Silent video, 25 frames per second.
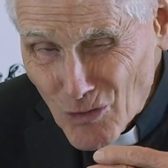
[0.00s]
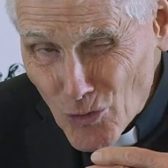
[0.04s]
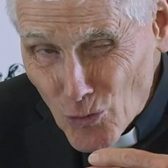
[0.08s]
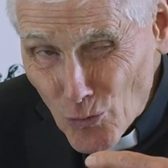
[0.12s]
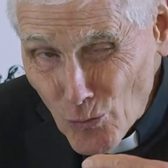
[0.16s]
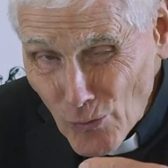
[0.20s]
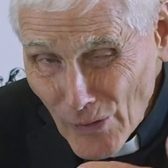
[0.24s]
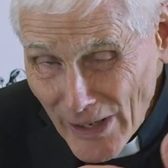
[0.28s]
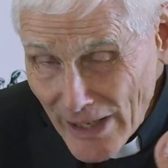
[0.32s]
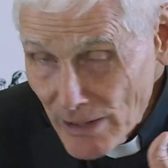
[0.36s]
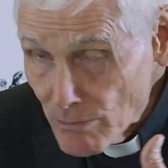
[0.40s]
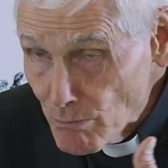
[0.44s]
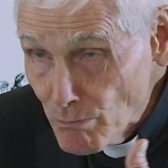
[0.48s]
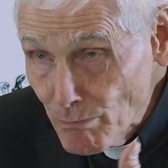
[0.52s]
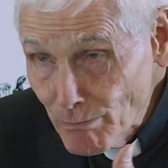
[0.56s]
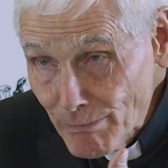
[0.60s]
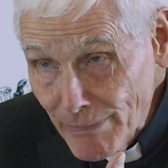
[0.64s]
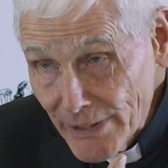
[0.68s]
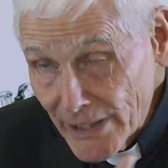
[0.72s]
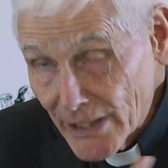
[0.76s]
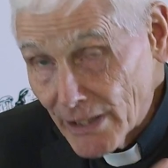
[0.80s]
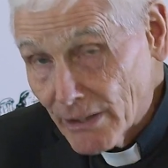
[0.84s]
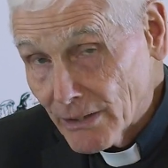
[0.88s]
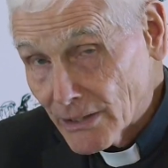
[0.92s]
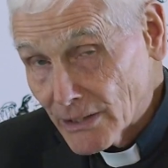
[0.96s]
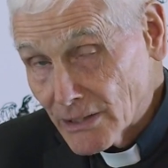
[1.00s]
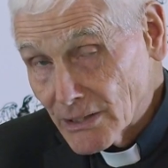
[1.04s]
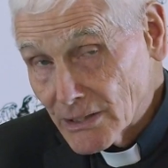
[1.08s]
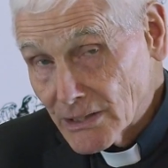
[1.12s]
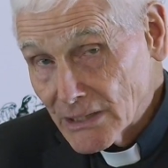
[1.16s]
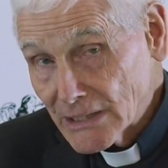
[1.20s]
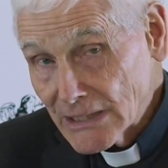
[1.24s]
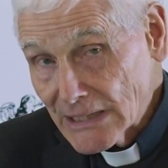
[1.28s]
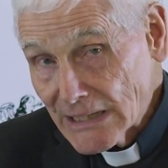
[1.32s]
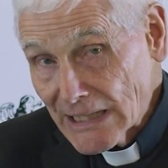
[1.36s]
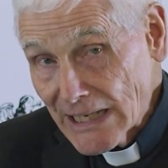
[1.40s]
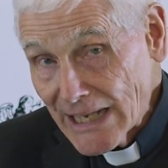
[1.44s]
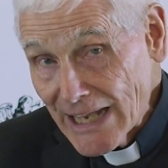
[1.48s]
great merit
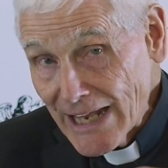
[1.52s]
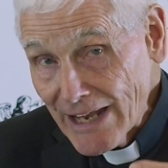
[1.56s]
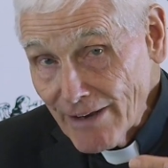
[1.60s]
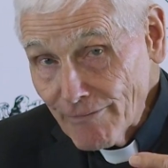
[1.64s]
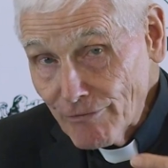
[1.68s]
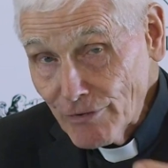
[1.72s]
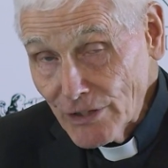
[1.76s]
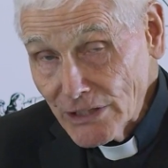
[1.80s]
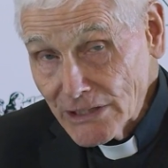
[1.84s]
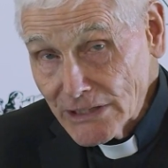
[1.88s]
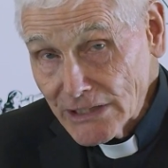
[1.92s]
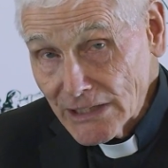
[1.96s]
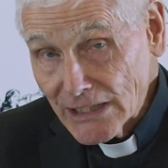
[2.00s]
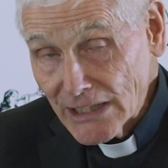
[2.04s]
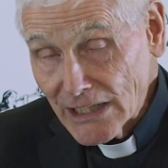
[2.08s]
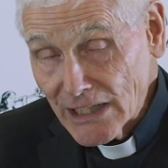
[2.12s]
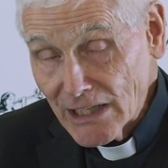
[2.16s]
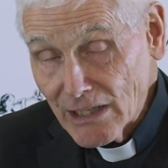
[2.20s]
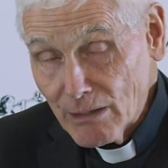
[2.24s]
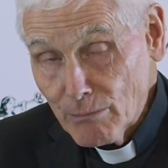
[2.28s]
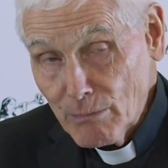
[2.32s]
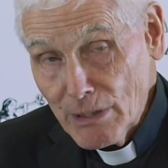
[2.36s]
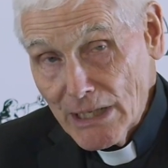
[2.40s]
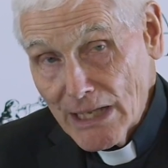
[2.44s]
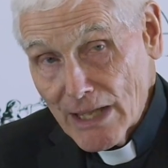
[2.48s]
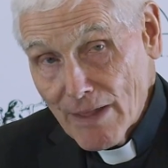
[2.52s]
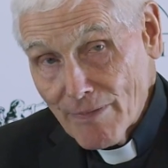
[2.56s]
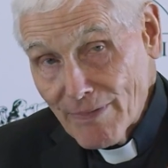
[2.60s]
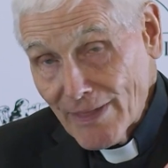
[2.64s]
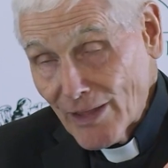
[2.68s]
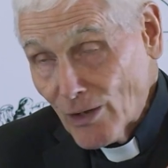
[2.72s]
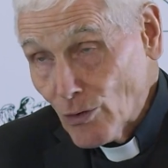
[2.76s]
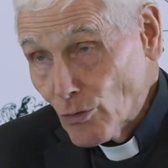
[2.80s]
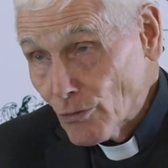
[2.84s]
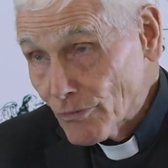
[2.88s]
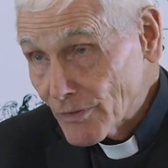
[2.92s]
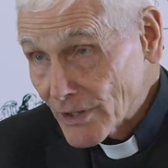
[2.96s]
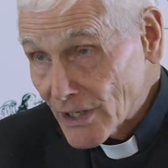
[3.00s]
every time
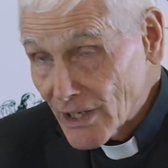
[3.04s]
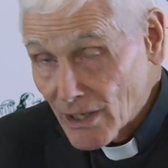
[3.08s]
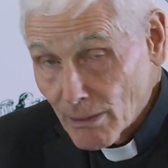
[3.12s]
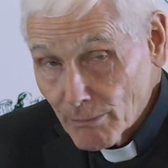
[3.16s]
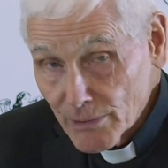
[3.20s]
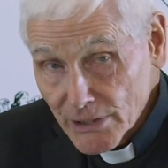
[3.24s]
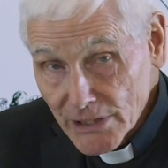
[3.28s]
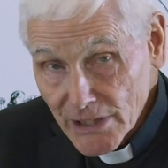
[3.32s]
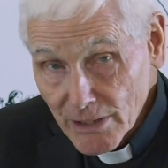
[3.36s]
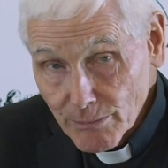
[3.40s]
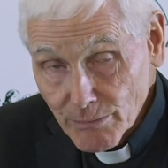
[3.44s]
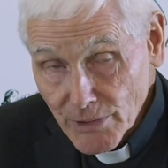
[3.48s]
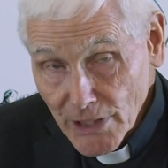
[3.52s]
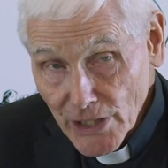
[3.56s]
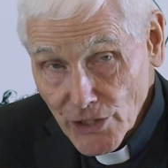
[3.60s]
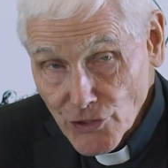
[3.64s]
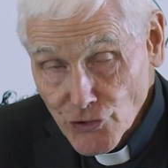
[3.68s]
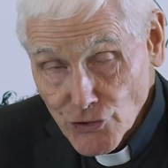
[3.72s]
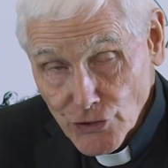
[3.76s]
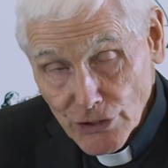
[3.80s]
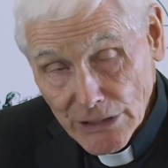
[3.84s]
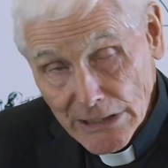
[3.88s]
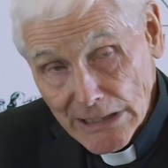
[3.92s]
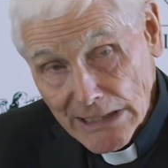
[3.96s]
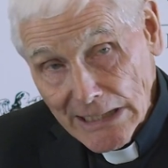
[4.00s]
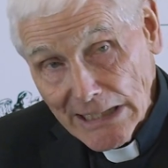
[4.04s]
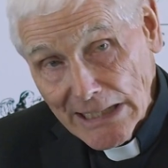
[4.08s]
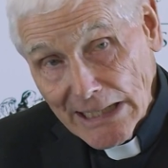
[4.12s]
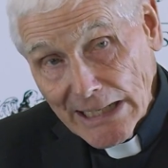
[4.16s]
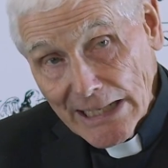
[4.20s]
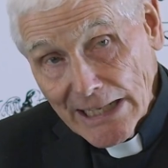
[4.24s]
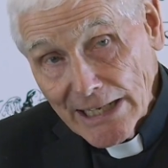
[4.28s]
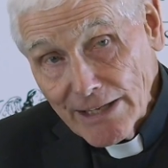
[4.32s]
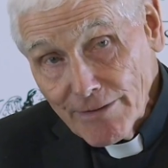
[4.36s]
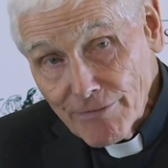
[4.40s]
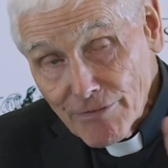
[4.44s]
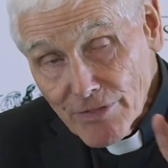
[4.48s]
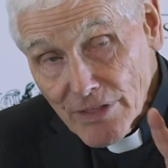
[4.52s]
they overcome a temptation.
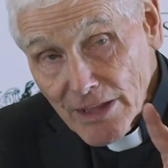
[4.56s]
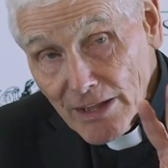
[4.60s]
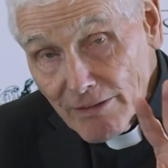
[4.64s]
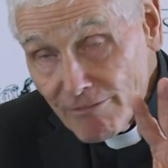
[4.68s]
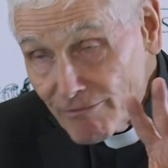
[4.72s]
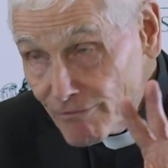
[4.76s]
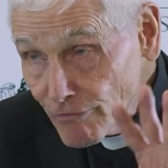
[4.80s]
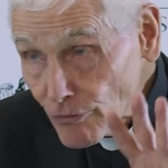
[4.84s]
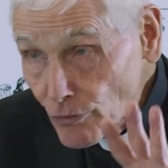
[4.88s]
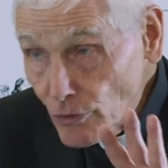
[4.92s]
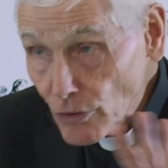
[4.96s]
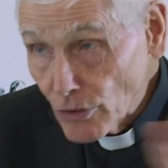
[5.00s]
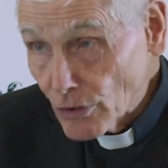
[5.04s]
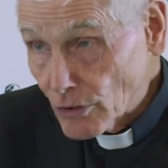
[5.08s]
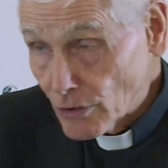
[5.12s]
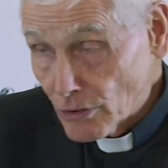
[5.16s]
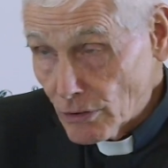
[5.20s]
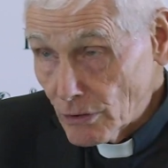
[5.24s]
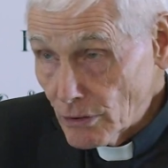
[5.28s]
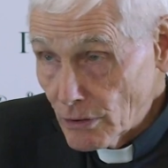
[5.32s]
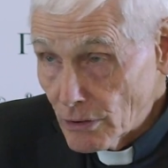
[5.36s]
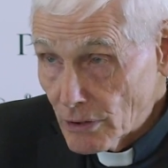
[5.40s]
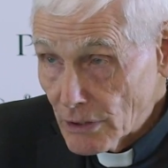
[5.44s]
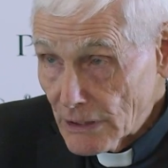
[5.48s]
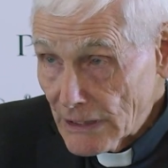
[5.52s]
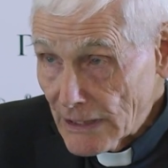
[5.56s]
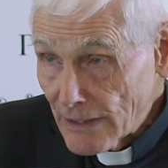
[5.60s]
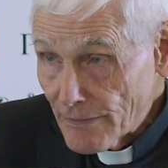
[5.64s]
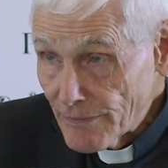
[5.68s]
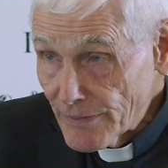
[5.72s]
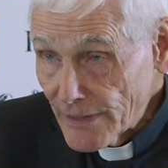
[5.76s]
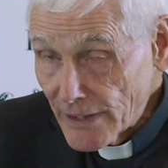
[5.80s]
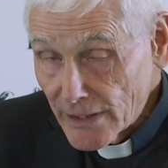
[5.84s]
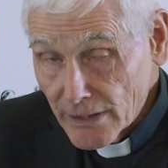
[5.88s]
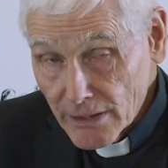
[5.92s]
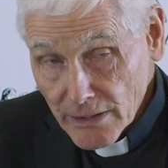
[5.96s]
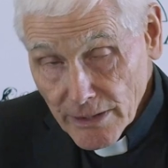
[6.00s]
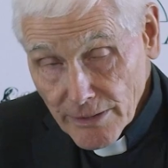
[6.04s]
If they fall,
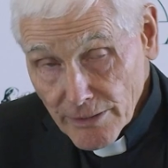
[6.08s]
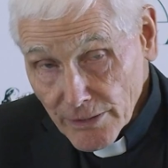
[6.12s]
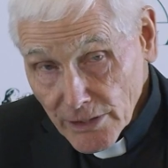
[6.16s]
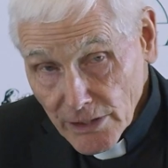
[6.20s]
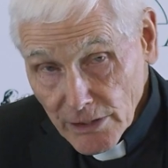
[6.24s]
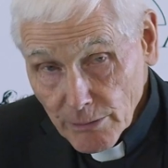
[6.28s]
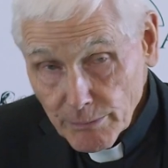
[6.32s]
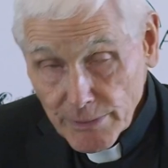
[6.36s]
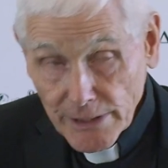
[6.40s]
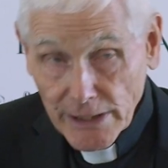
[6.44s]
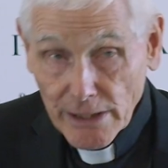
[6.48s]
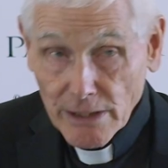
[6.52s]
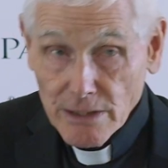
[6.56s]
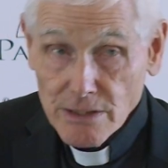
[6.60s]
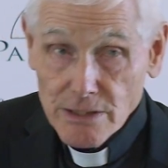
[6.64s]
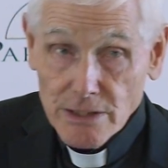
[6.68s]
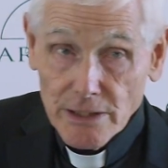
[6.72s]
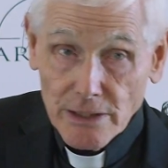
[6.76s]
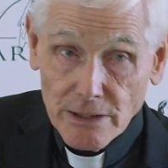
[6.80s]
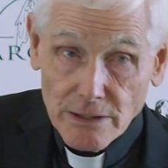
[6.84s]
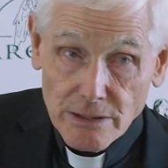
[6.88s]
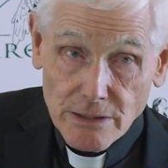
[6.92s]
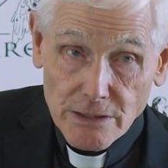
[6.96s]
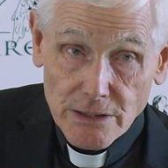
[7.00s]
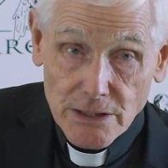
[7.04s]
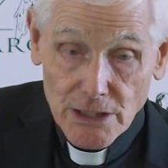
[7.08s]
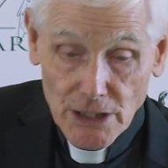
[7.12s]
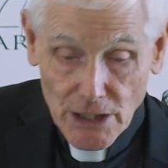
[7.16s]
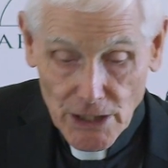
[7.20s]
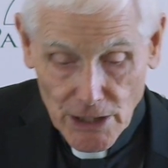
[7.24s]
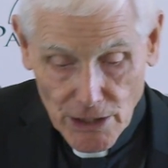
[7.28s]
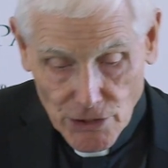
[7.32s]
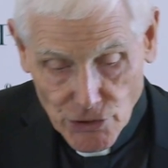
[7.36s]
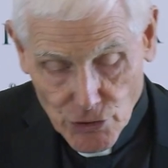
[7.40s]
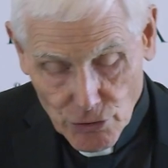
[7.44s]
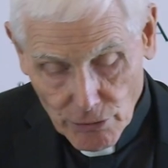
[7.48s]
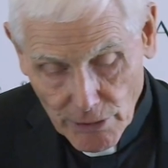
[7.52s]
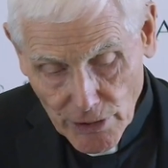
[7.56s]
then they're committing sins.
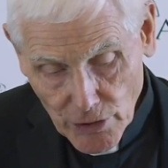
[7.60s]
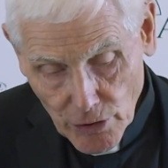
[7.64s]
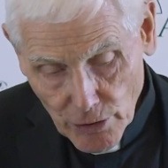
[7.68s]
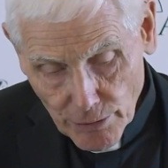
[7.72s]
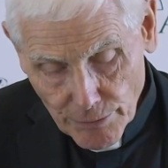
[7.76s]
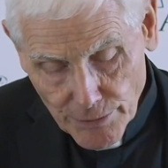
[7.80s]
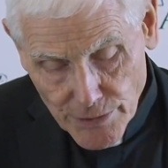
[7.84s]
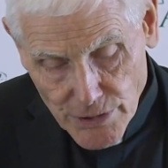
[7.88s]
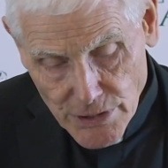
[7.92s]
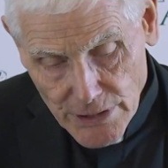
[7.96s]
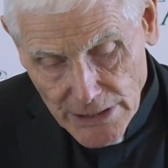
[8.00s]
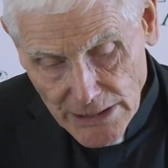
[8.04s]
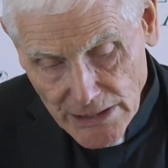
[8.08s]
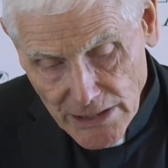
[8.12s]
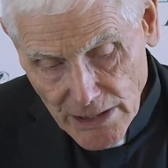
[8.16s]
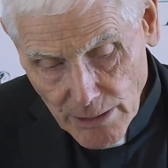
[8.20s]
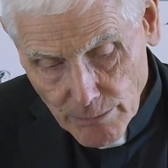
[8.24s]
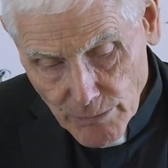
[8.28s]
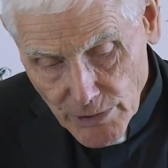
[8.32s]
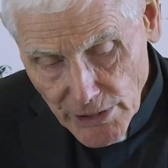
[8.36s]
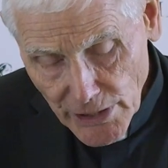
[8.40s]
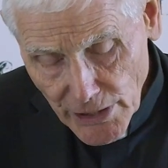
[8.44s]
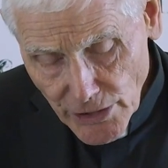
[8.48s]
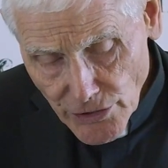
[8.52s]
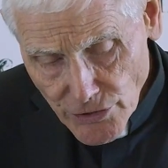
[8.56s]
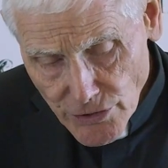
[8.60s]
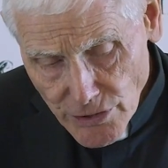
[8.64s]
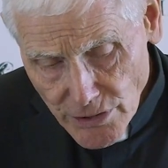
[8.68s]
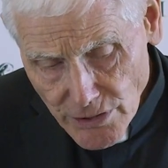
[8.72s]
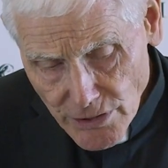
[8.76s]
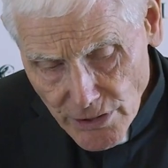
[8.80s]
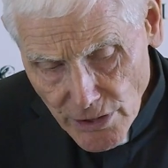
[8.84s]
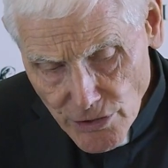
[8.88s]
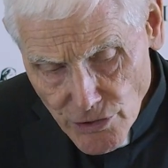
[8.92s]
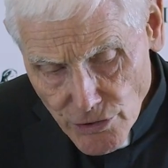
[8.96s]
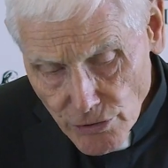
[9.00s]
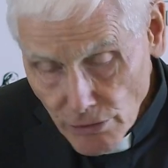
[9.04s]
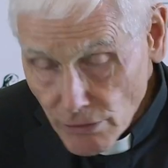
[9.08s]
So I always say temptations
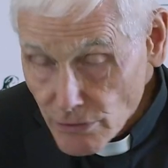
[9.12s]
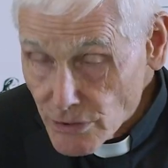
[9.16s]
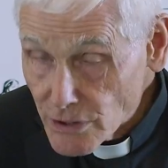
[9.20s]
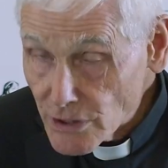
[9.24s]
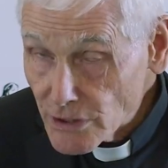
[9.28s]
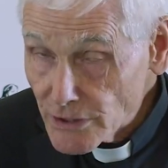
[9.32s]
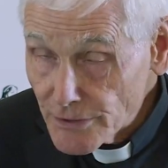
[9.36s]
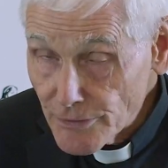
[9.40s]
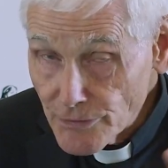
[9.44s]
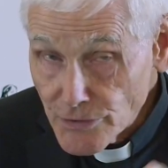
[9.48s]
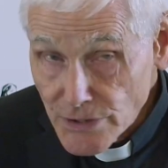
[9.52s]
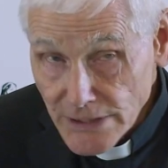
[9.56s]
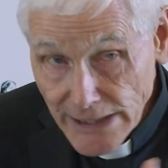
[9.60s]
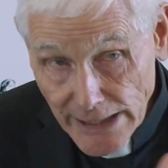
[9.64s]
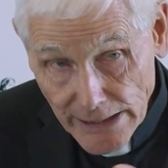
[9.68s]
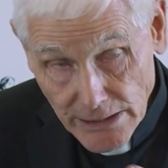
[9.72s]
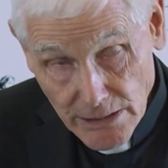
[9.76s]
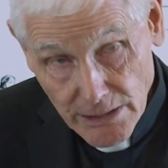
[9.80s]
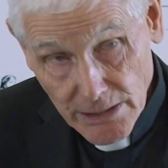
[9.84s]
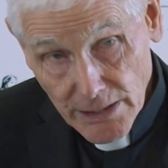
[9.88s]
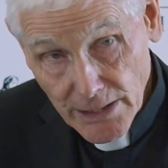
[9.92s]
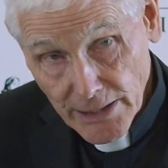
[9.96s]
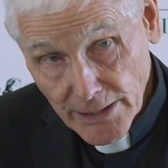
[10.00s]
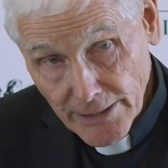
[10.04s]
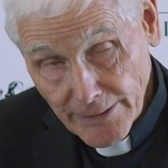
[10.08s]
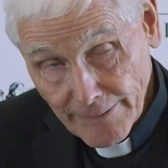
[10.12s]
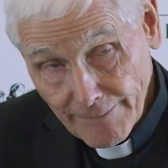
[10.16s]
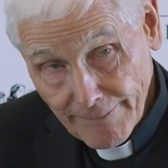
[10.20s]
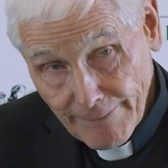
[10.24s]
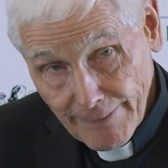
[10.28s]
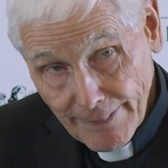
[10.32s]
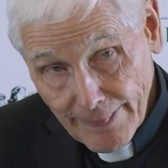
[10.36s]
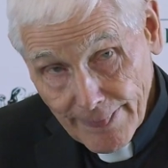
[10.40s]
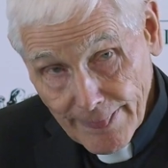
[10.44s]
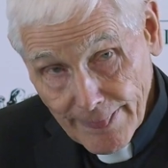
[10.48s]
are sources of sanctity